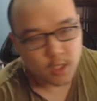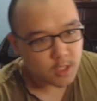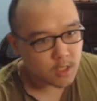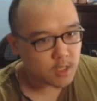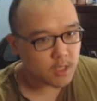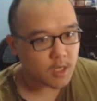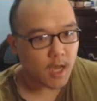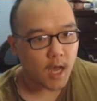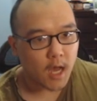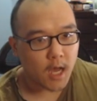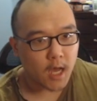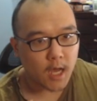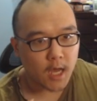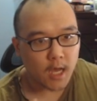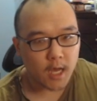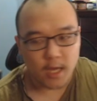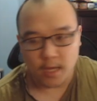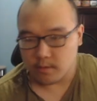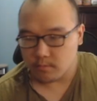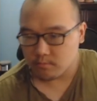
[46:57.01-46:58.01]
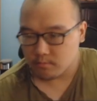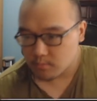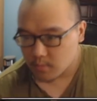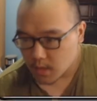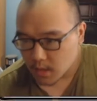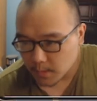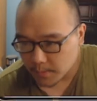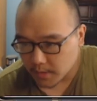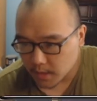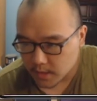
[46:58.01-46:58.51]
You got...
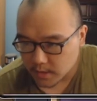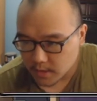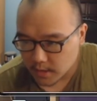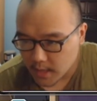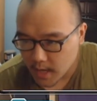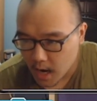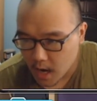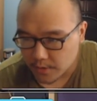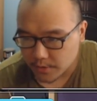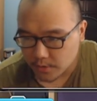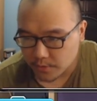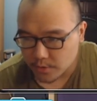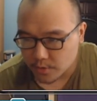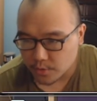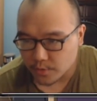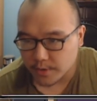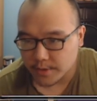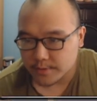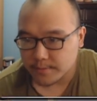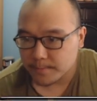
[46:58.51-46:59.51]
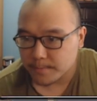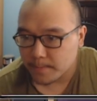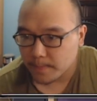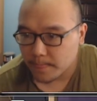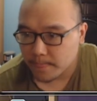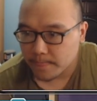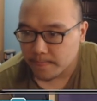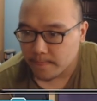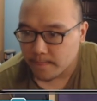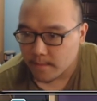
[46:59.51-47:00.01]
Let me look at the calendar real quick.
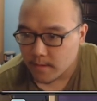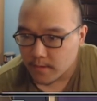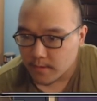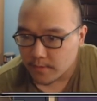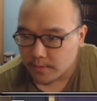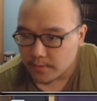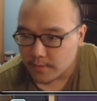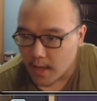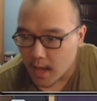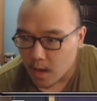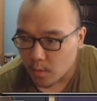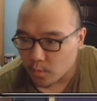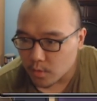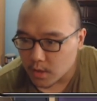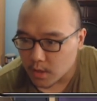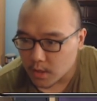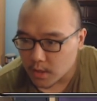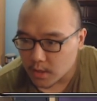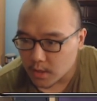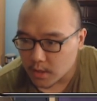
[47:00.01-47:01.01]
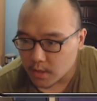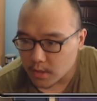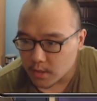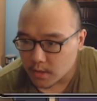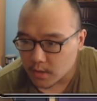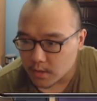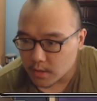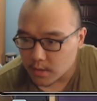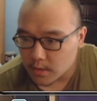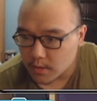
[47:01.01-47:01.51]
That
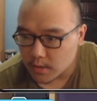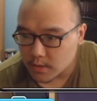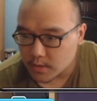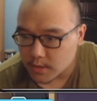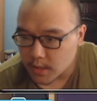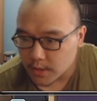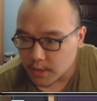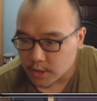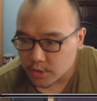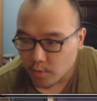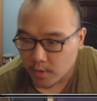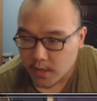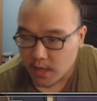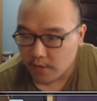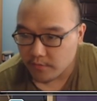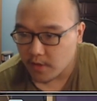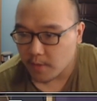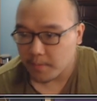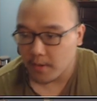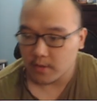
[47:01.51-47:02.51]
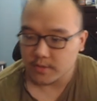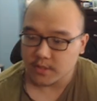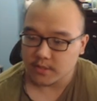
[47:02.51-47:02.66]
was... On the 28th they posted,